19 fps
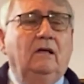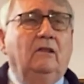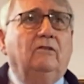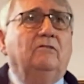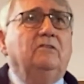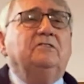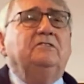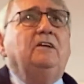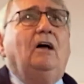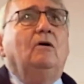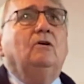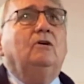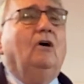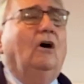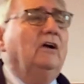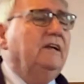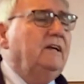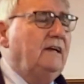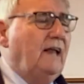there is no
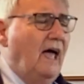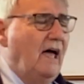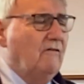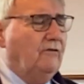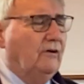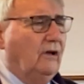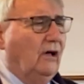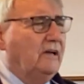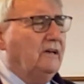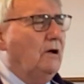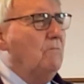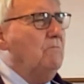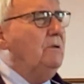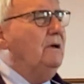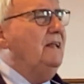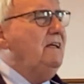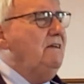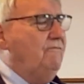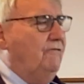God in heaven. I don't
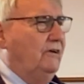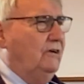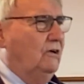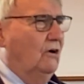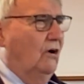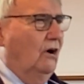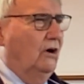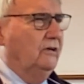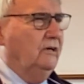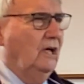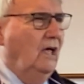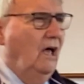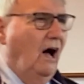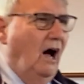believe in God.